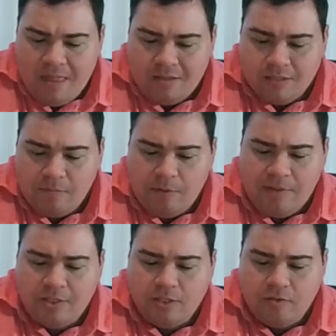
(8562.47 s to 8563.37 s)
Sleepy
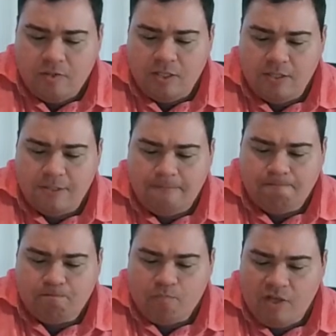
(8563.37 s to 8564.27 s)
Man Jones says,
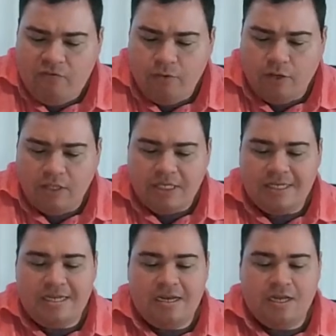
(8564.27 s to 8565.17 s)
"If you were on the
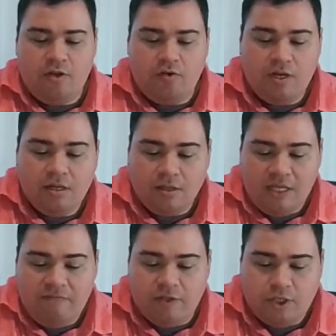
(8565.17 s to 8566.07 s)
Titanic and you didn't
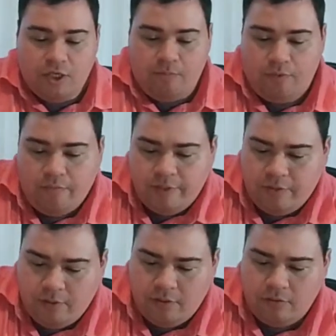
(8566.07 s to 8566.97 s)
leave the ship, what would
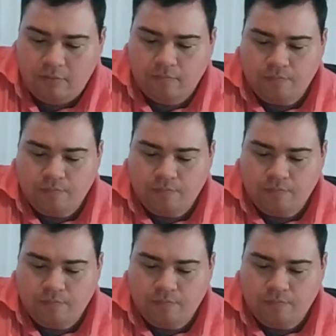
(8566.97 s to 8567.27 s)
you do?"